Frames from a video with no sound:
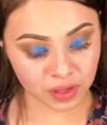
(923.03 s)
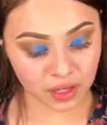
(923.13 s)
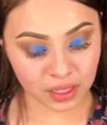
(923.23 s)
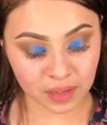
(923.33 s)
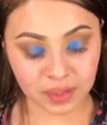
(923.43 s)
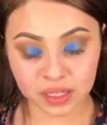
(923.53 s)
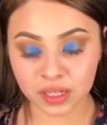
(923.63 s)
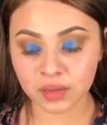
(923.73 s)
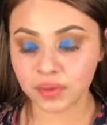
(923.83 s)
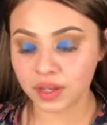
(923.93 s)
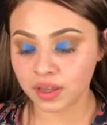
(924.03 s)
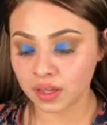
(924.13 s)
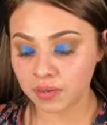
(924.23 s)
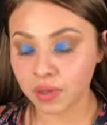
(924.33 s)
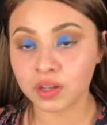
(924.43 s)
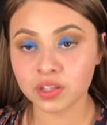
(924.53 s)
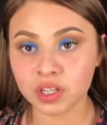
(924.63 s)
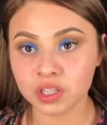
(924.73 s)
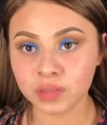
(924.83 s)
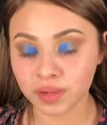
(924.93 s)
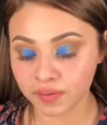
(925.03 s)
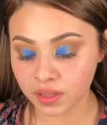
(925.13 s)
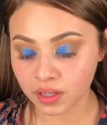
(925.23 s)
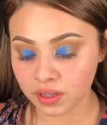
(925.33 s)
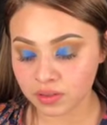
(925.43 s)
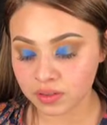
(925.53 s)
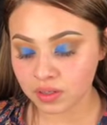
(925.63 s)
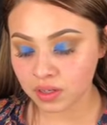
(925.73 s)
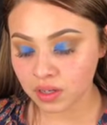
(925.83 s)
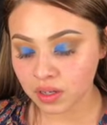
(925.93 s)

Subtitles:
the collab he did with Anastasia Beverly Hills.